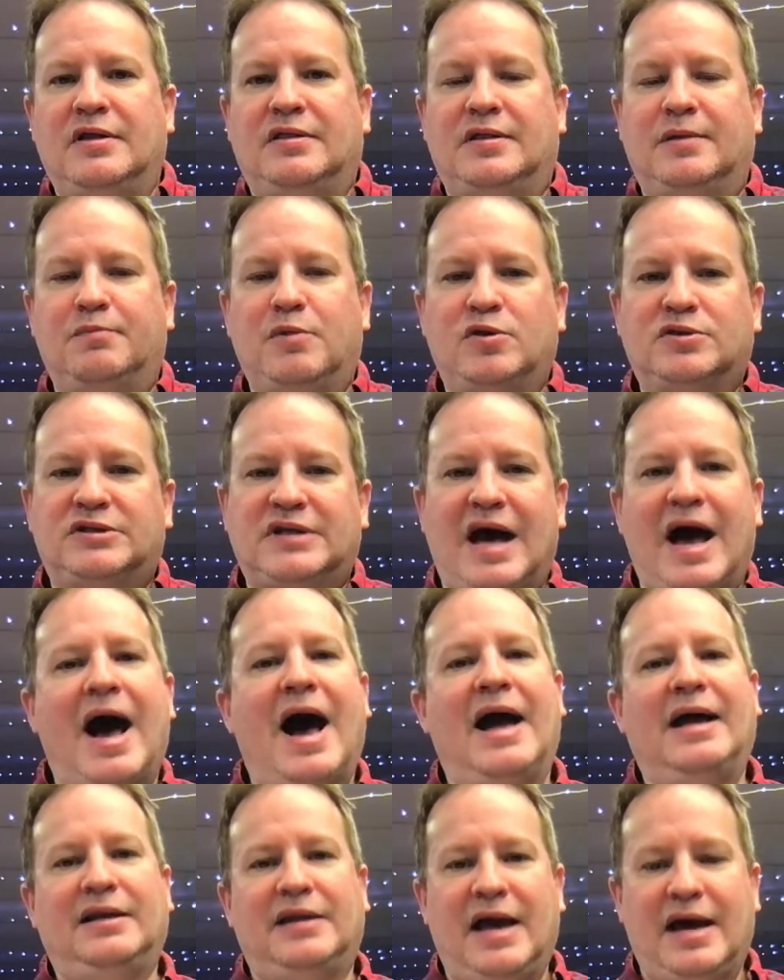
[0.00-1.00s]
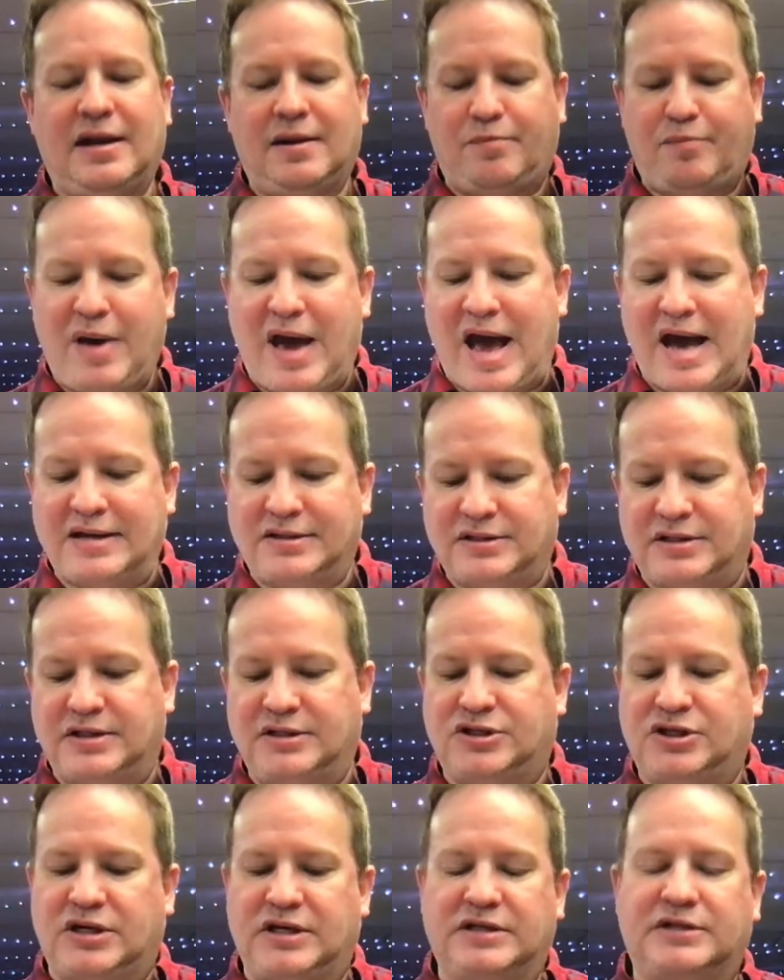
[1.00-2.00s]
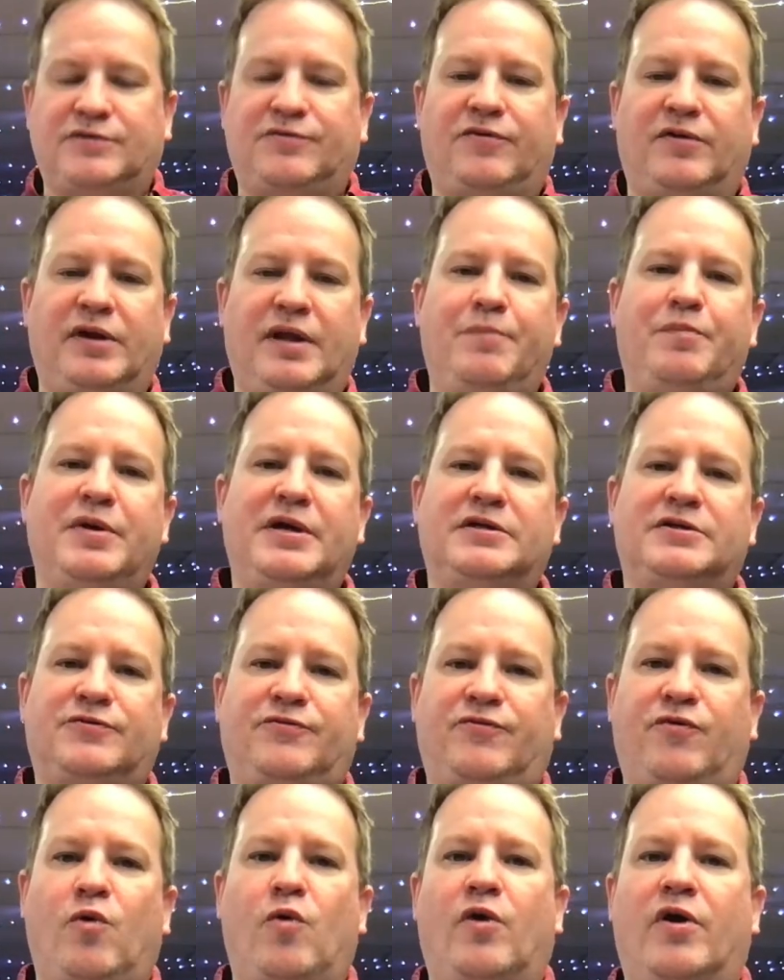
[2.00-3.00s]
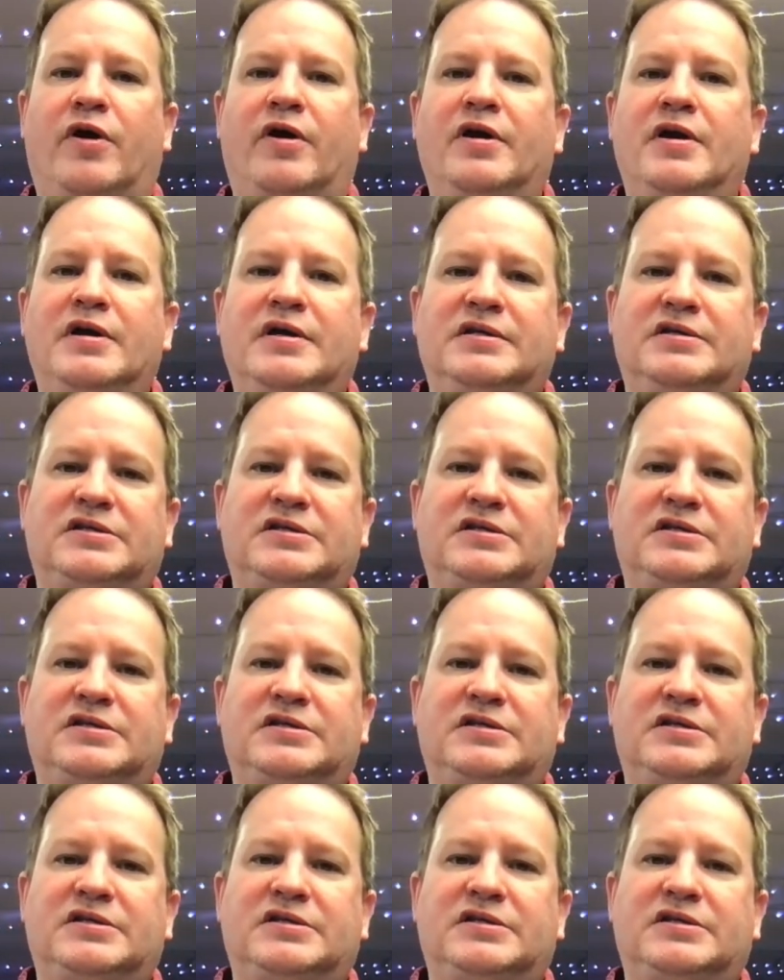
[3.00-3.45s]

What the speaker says: the most highlighted passage is Philippians 4,